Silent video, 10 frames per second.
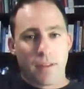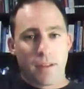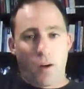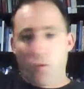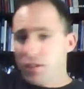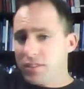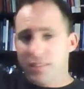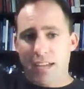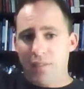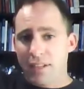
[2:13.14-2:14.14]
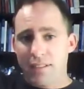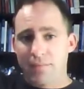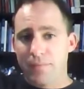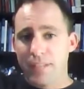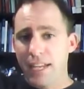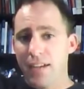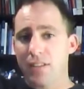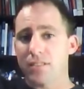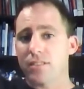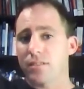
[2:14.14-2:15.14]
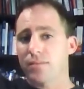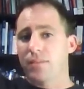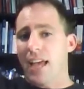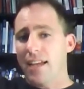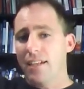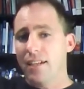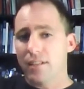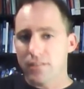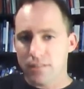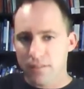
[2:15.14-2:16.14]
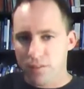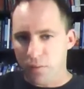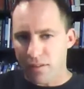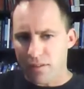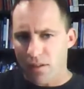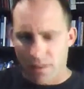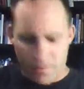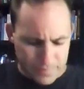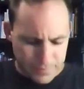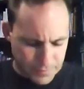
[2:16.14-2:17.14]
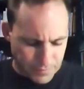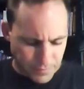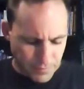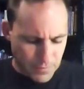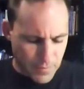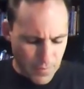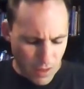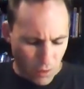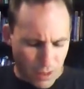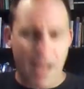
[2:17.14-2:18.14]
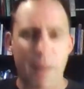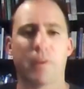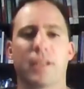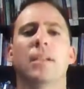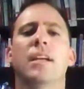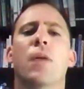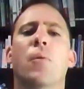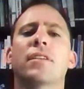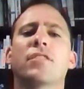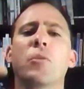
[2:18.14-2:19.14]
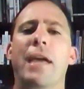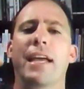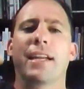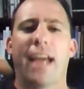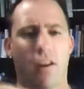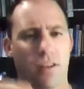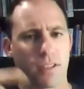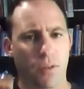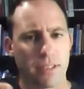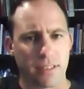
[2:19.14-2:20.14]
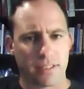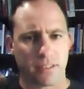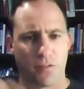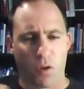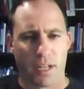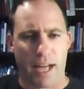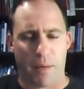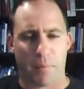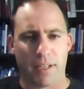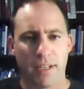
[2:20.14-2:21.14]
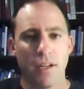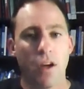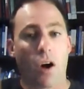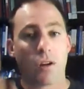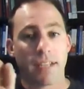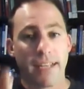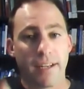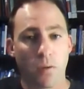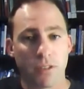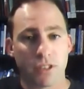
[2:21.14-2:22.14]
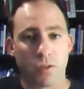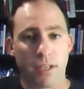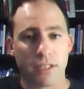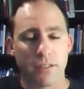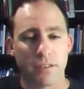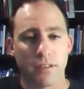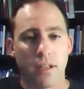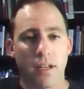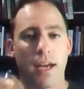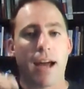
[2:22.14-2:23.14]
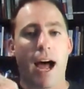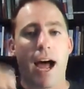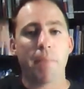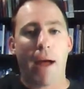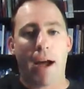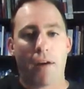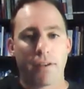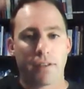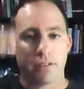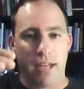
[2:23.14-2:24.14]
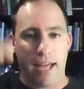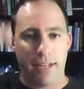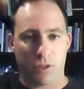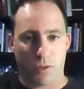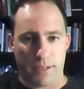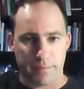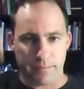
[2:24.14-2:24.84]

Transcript: over 7 years, 10 years is what they're talking. Oligopoly. And one of the two main characteristics of oligopoly are legal restrictions and high barriers to entry.